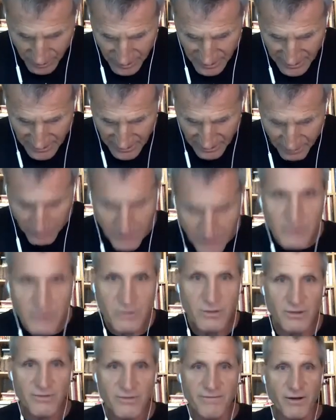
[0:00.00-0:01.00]
down
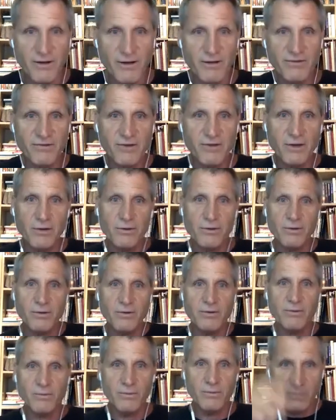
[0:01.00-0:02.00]
into the fall
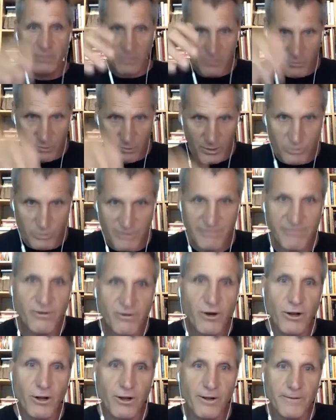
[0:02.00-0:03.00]
zone when we
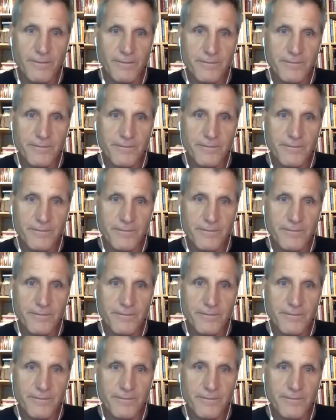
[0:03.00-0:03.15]
fall.